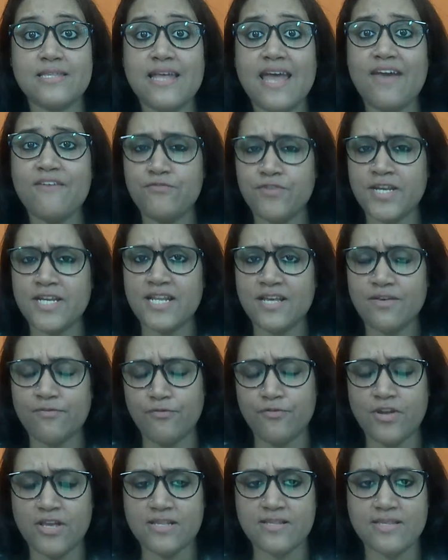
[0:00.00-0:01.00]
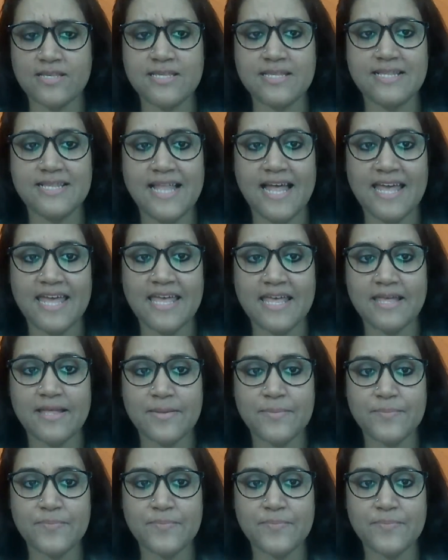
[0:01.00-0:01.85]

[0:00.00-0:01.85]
everyday phrases like